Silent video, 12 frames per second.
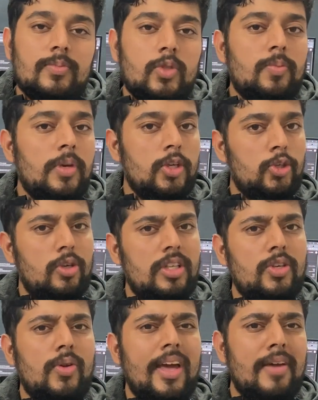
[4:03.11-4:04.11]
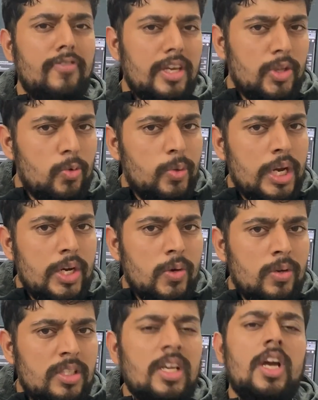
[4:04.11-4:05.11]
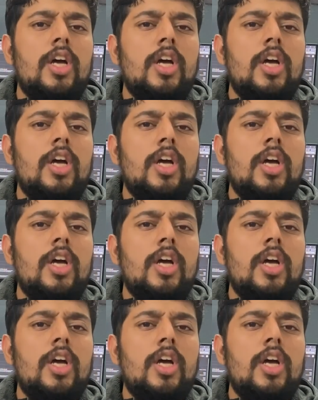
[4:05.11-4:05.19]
So make sure that your FAQ videos